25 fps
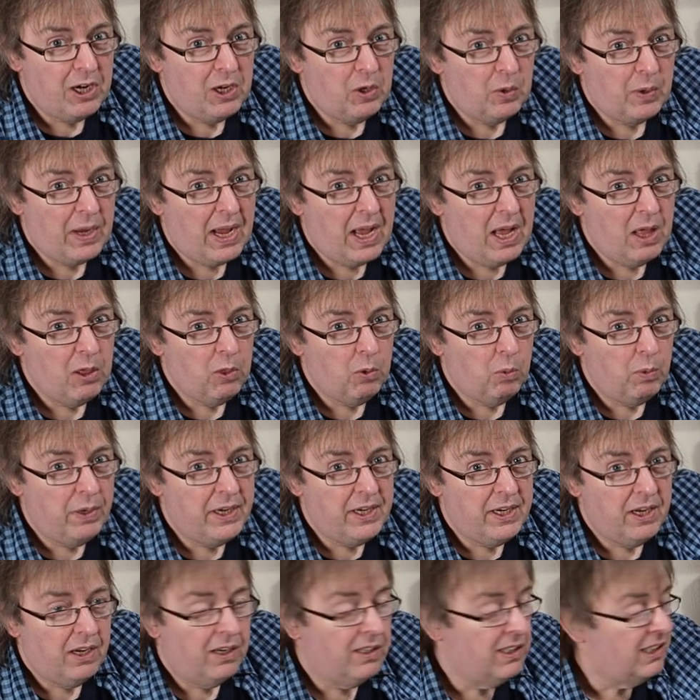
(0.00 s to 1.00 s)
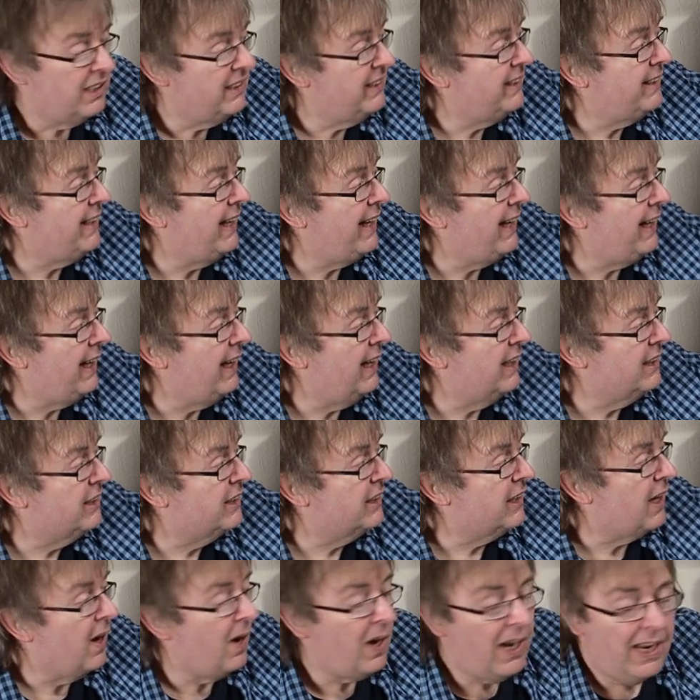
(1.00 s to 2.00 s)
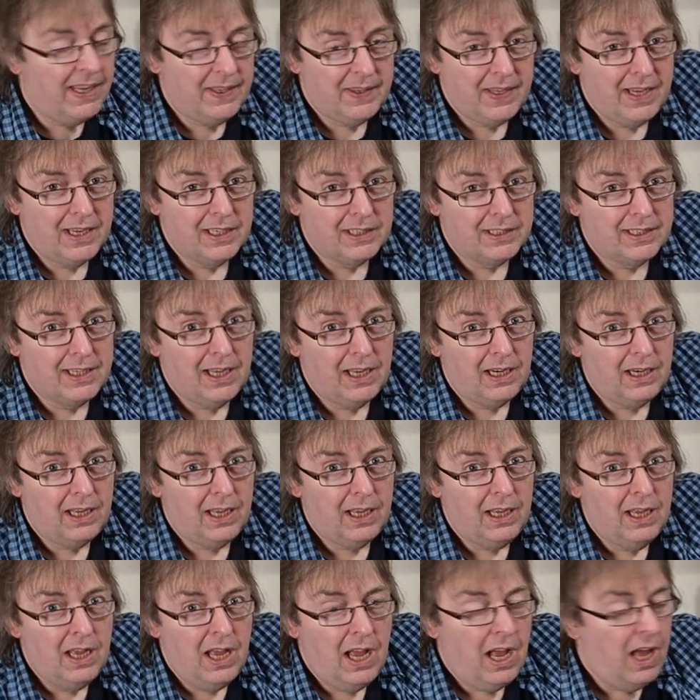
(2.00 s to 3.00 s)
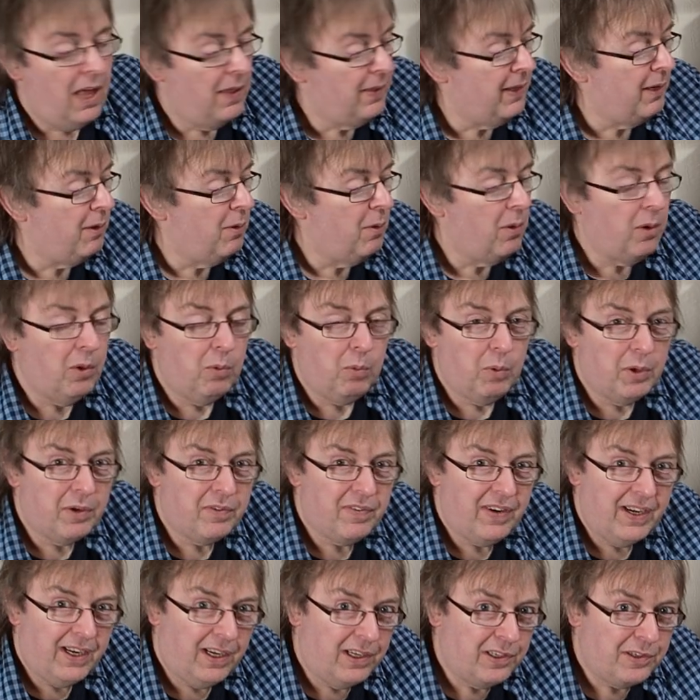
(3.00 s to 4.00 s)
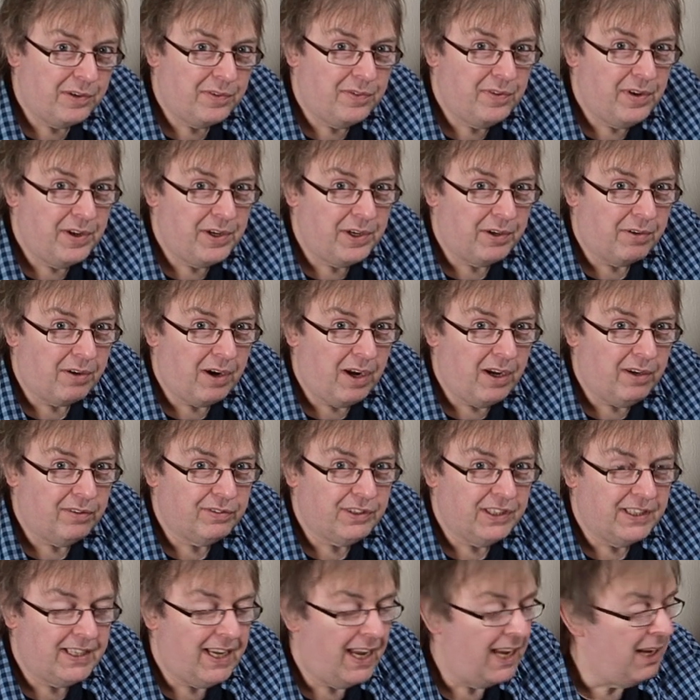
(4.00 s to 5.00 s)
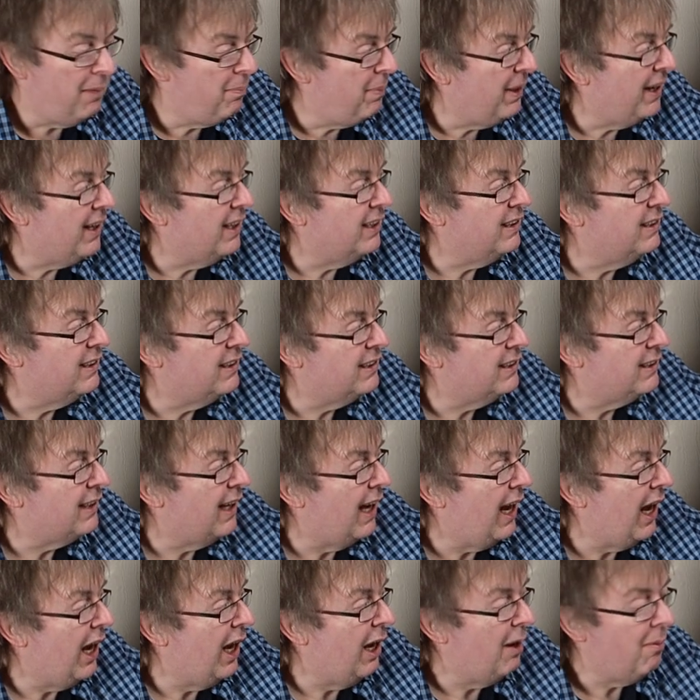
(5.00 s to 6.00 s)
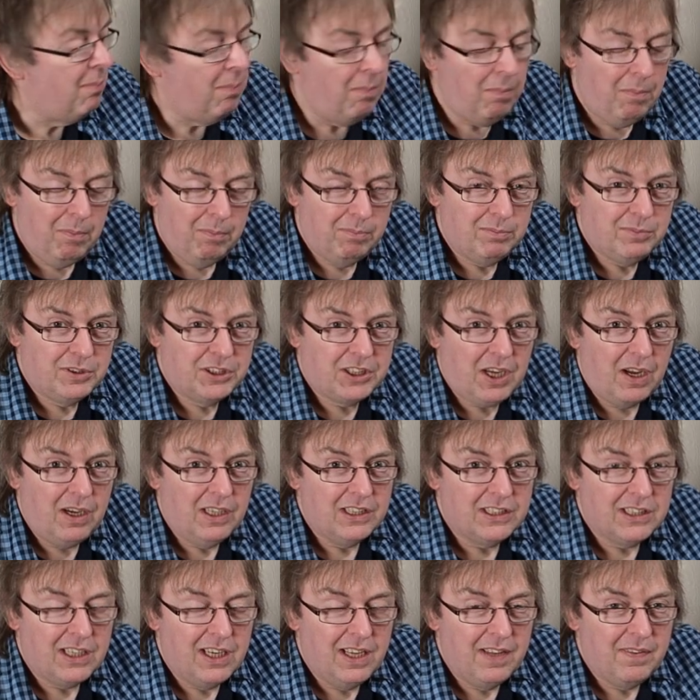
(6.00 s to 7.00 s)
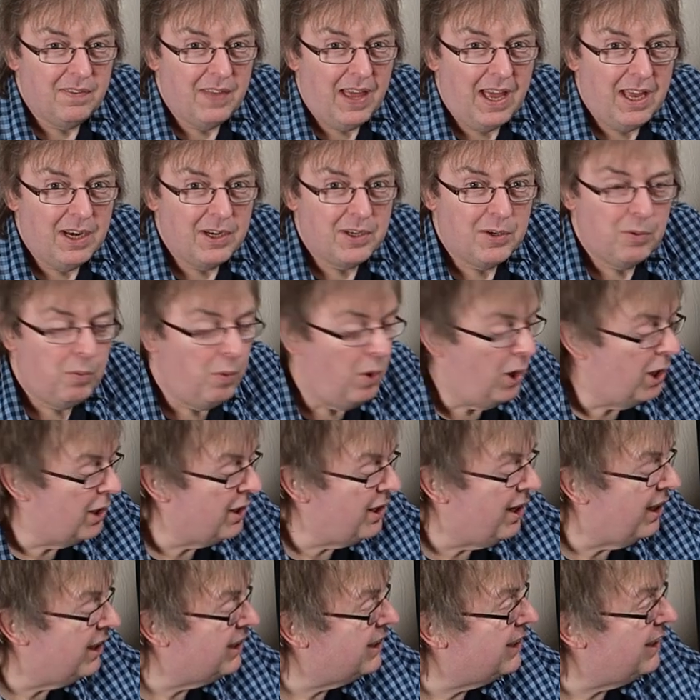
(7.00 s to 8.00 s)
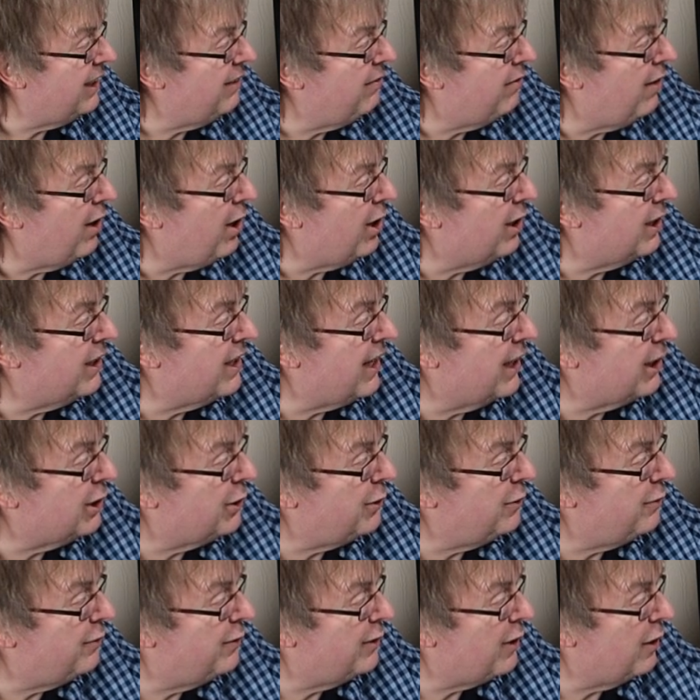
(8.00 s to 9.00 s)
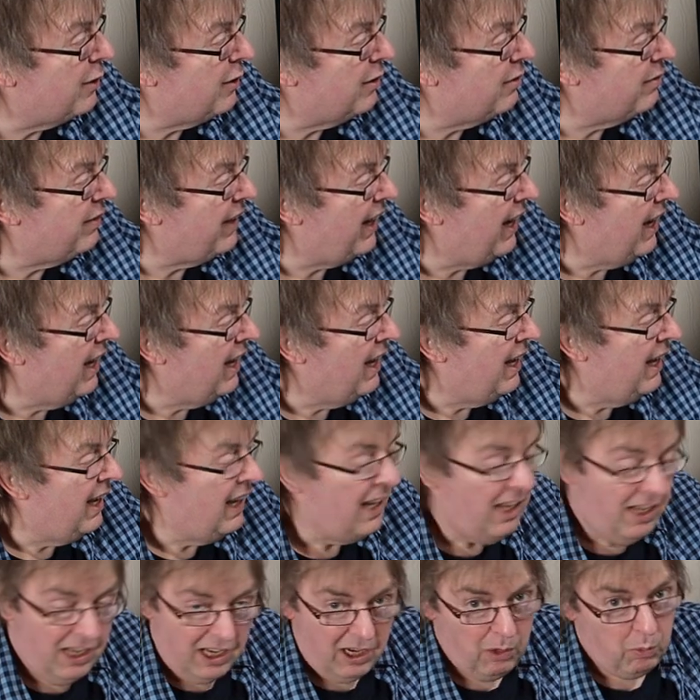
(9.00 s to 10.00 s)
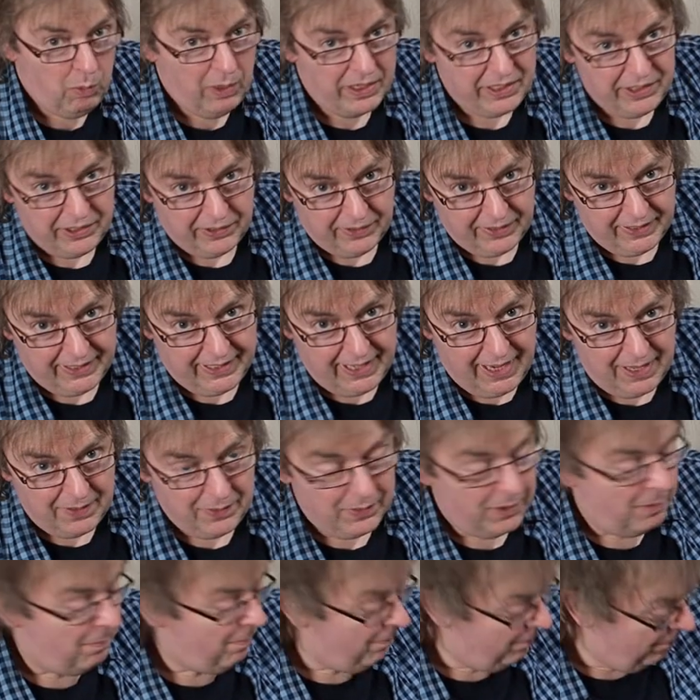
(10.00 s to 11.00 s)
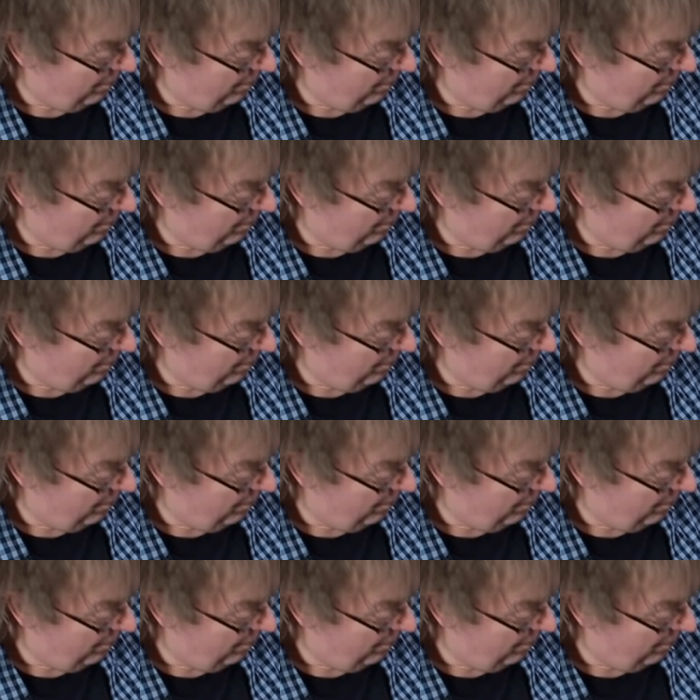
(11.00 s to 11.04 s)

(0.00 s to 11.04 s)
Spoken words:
I look out the window and I see a sky that colour, I think, what have I got to photograph today? Because skies like that work nicely for architectural photography when you can get them.